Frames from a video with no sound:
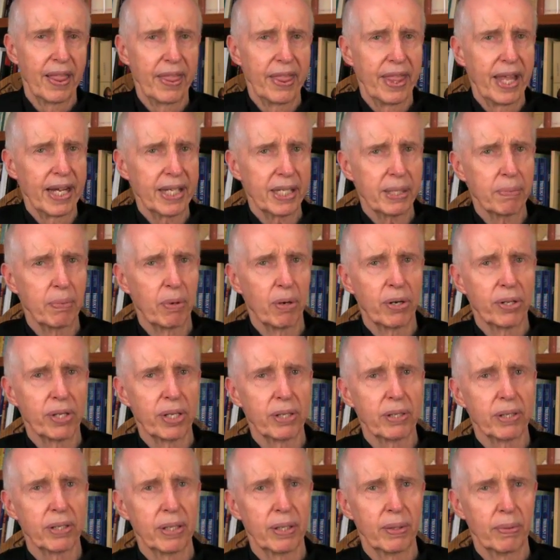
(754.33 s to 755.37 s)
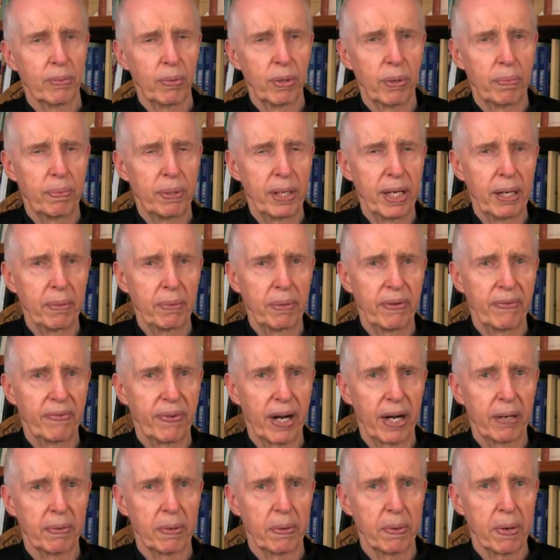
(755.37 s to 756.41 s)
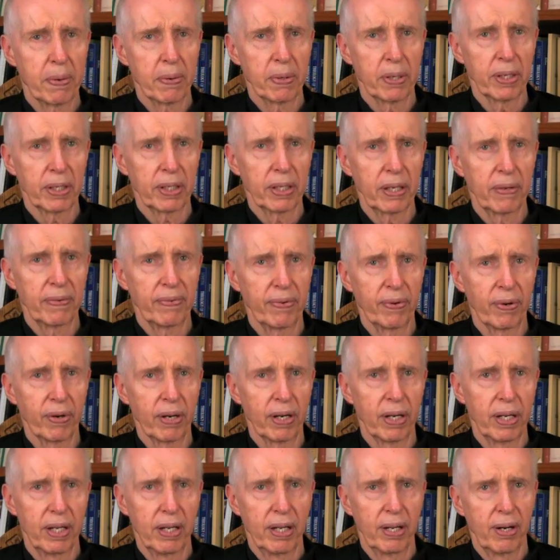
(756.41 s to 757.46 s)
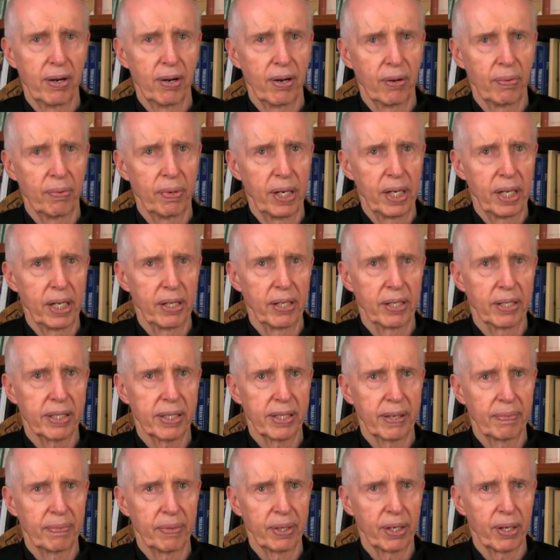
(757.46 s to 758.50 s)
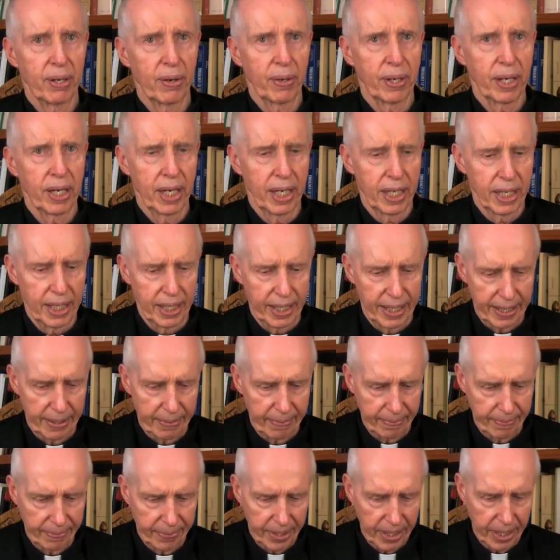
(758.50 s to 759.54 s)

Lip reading: That's more than whoopee, we found what we were looking for. Already there's something going on in them.